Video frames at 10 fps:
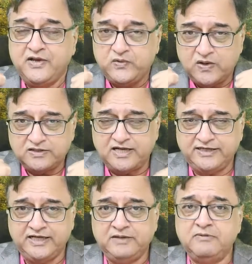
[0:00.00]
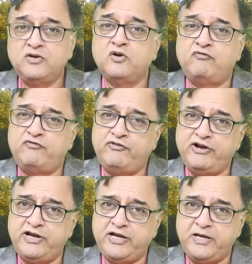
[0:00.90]
You are that animal. You are
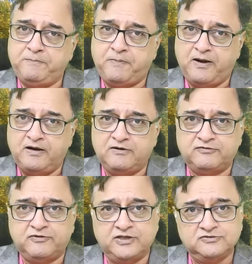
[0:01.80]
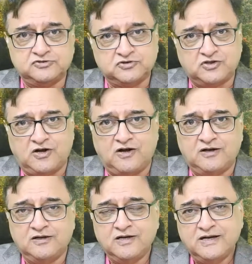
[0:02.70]
very powerful and
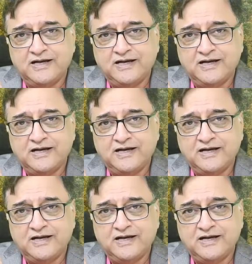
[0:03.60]
strong